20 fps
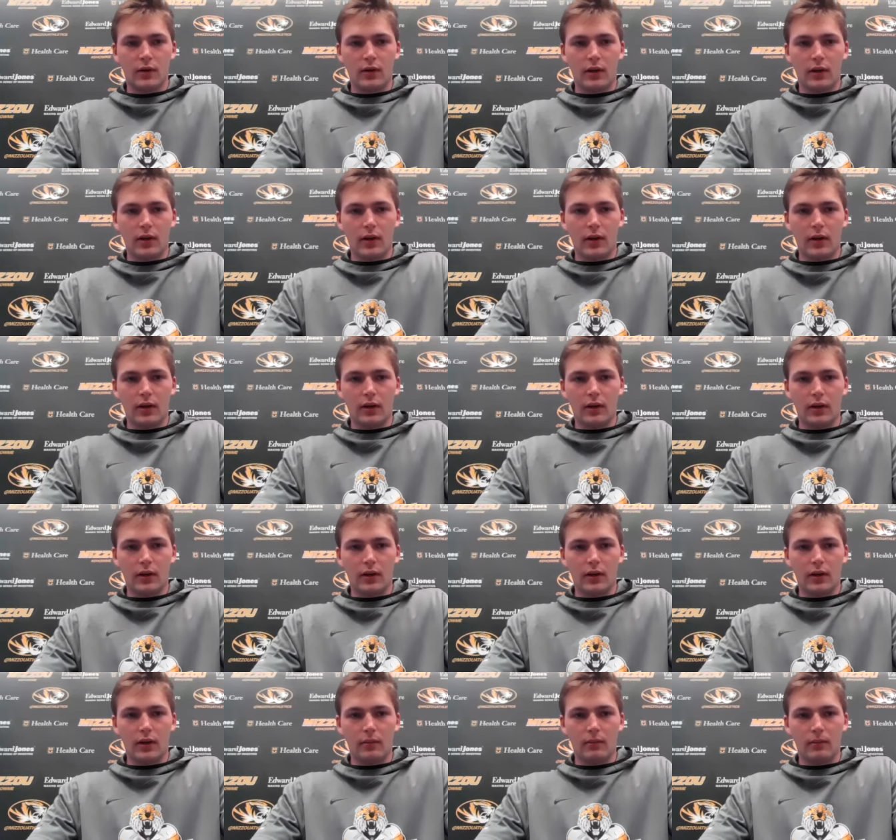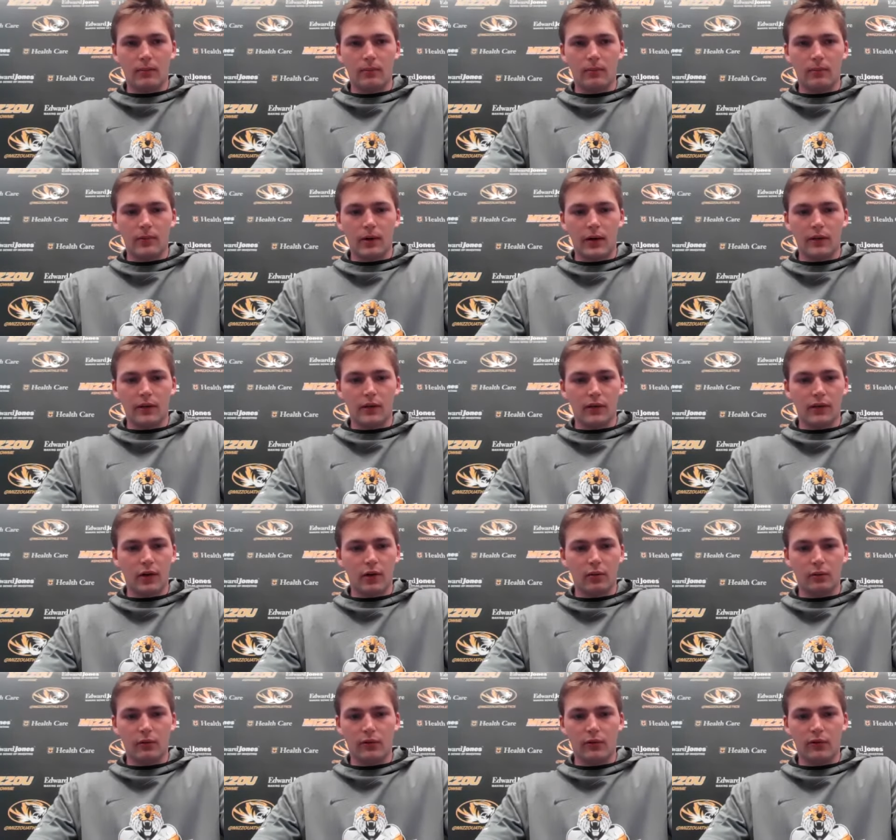And I think
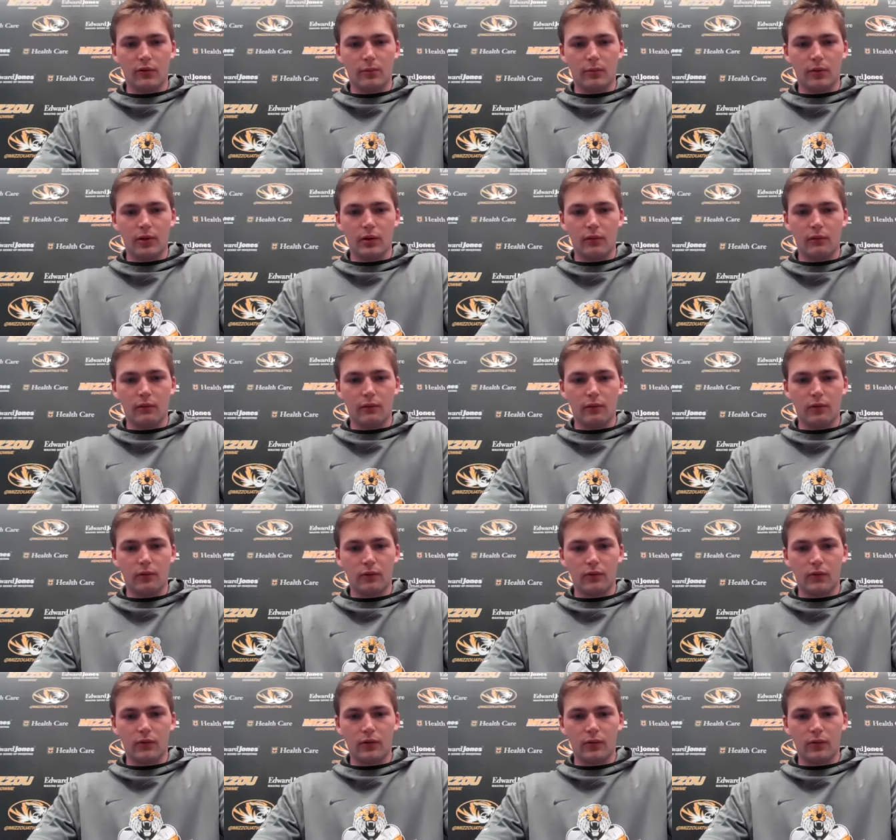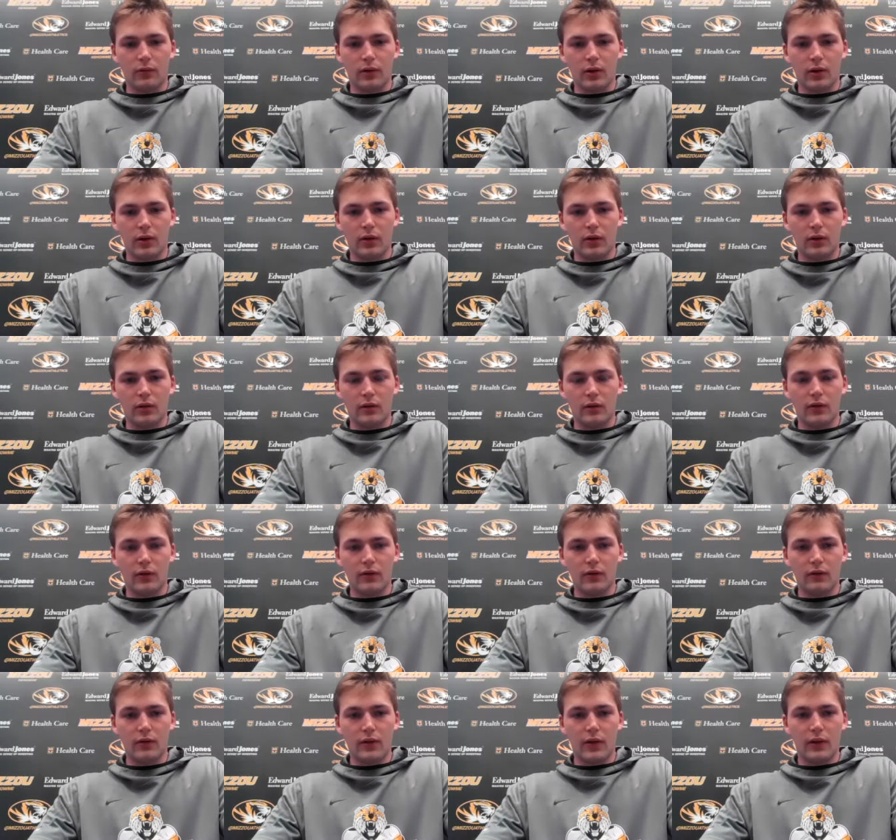that'll be super helpful to
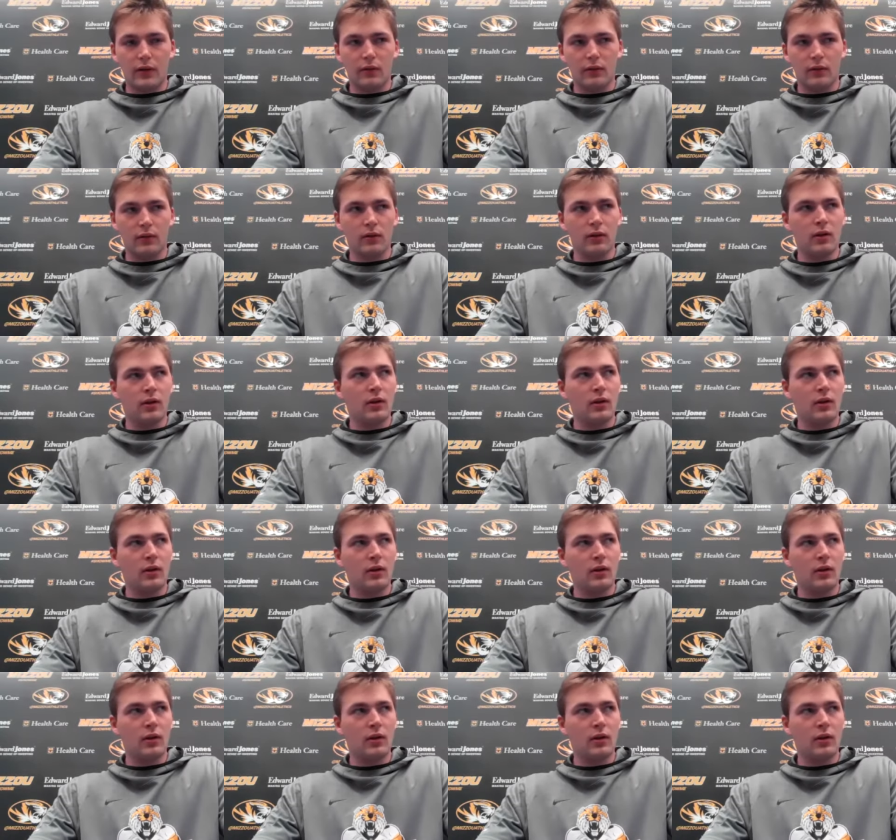do that.